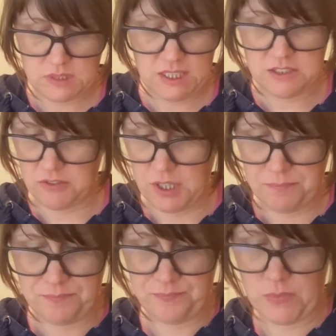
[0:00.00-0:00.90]
that's fine,
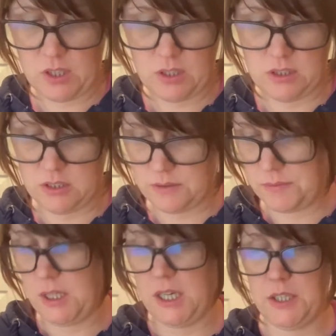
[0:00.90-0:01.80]
because
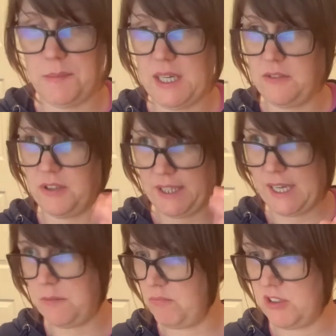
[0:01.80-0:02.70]
I only paid for the
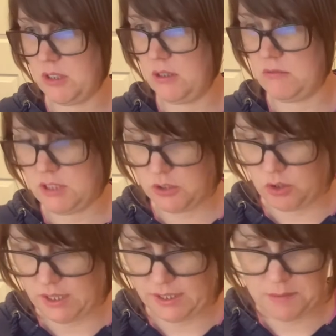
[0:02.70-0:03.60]
game, so it's not
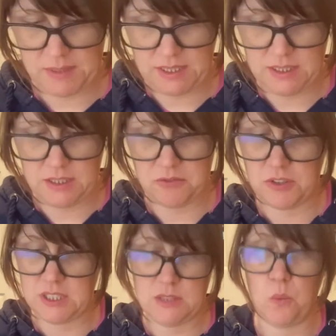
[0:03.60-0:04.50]
like it made a
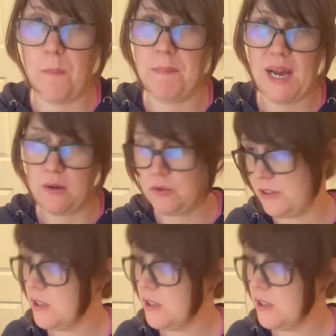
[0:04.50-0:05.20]
difference. It's £1.